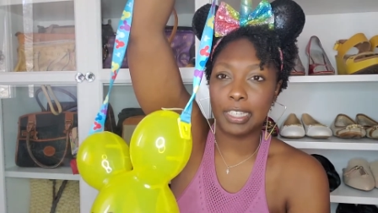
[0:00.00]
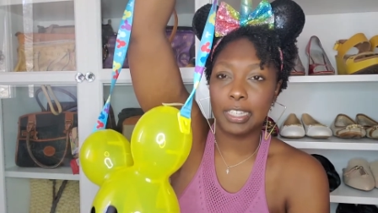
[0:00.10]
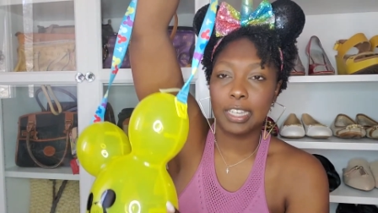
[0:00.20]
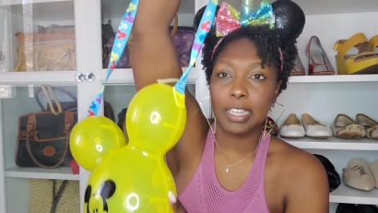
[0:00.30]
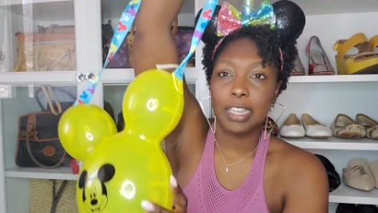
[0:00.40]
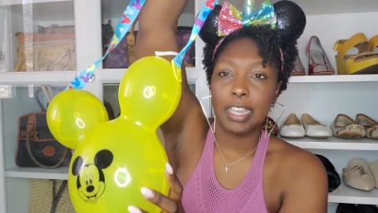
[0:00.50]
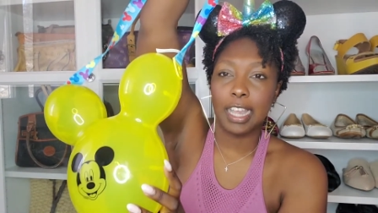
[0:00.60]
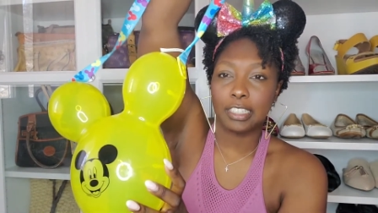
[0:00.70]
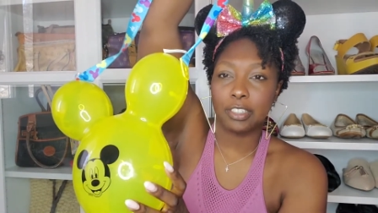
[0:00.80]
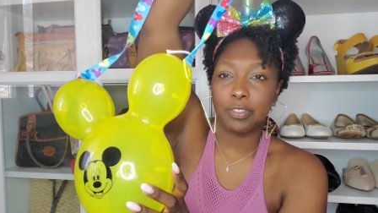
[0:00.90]
It
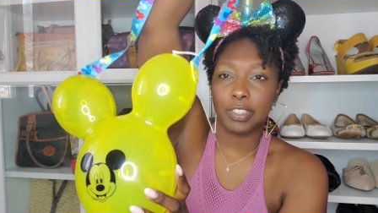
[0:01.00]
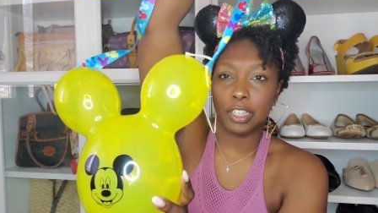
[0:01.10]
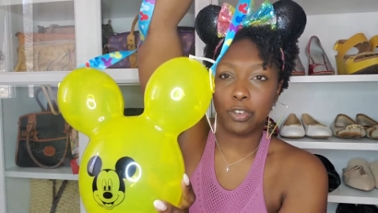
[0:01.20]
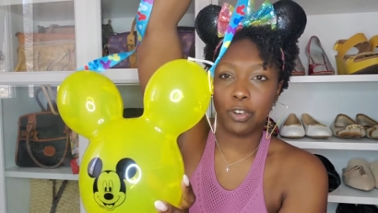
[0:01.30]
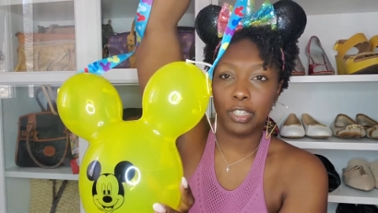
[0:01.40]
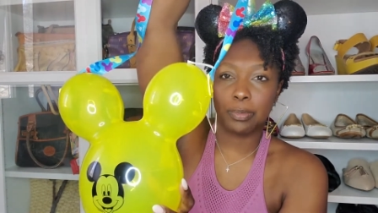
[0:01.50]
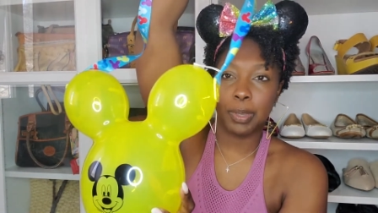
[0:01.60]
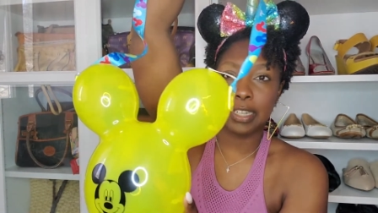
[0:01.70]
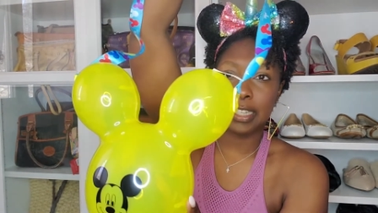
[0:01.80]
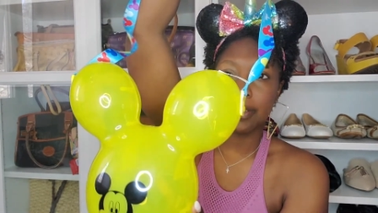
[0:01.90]
actually fits like a crossbody,